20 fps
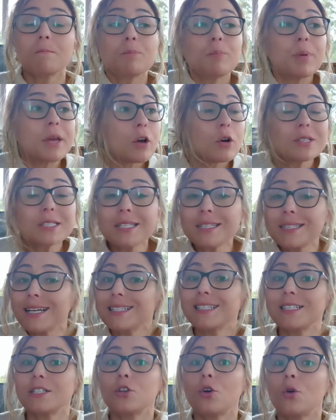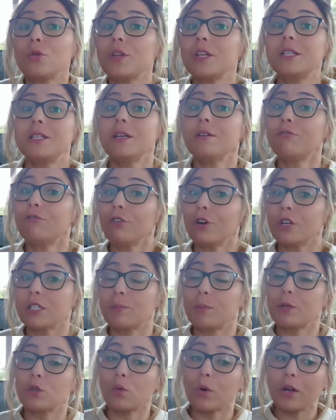Because it doesn't know the difference
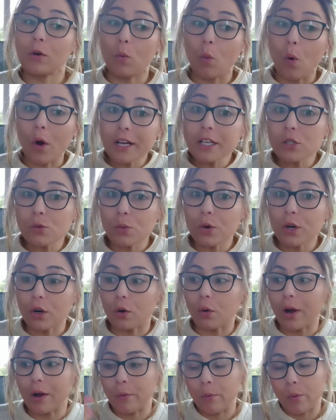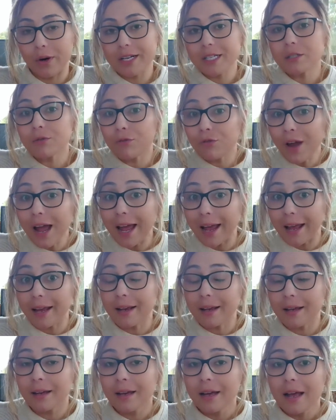between what is real and what is
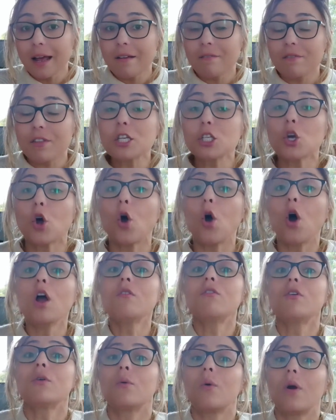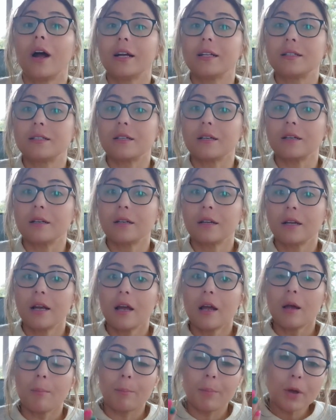fake, this overrides it,
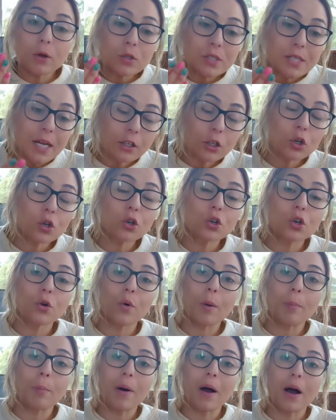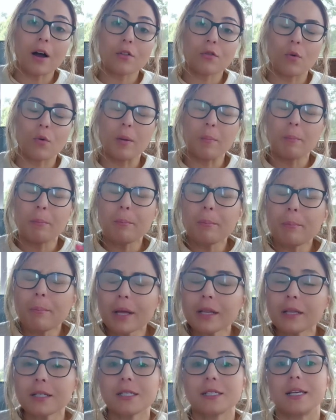builds that new neural pathway,
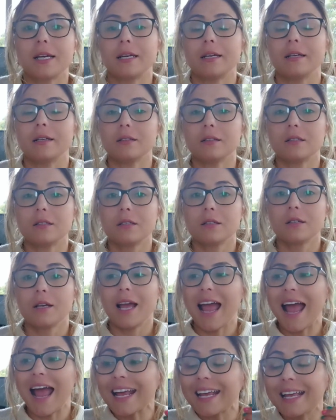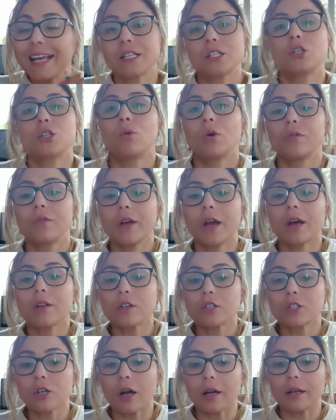milliseconds, and gets you on the other
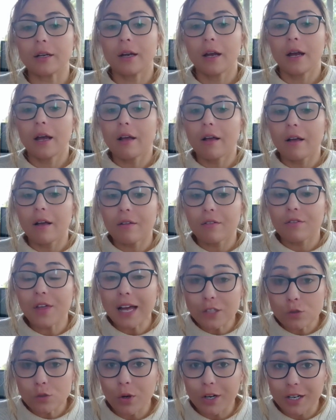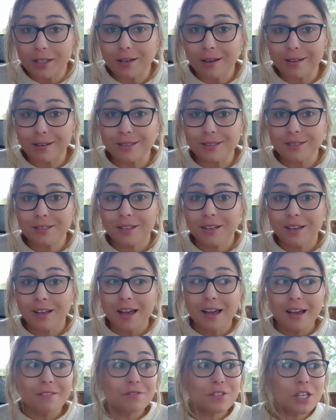side. That's what it does.
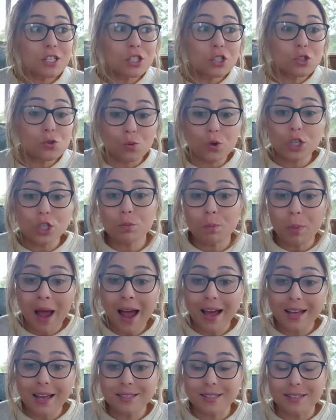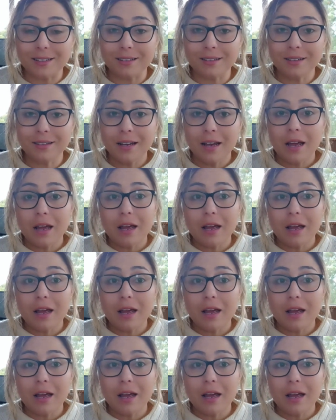The swish pattern